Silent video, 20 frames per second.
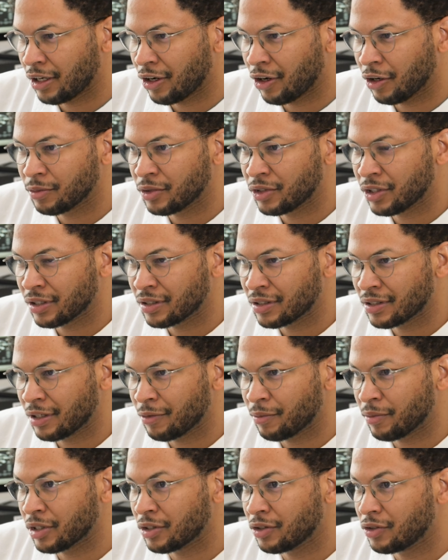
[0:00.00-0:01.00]
Objects
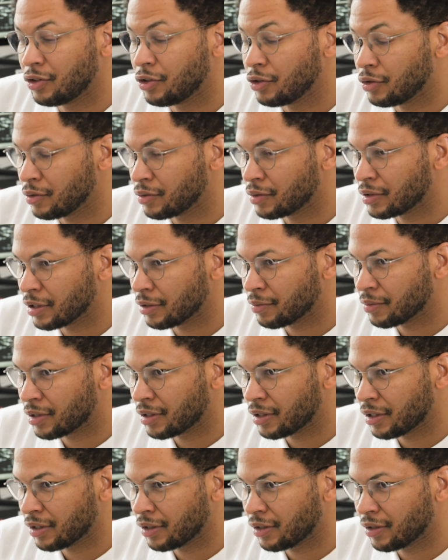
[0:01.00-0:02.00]
that must do
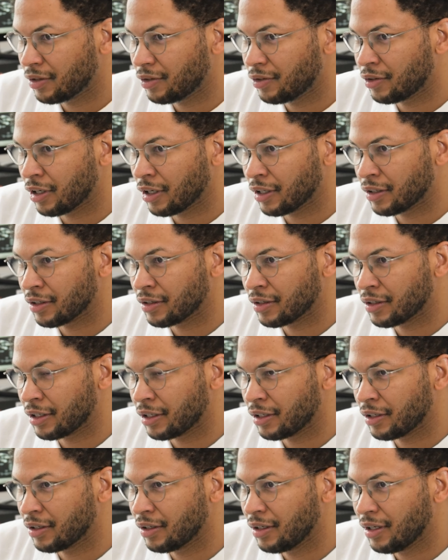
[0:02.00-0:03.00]
something rather
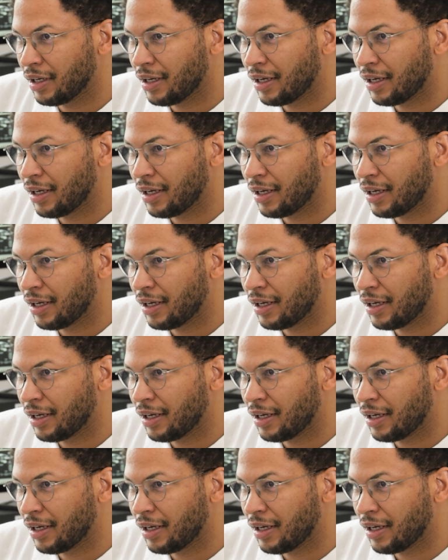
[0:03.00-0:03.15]
than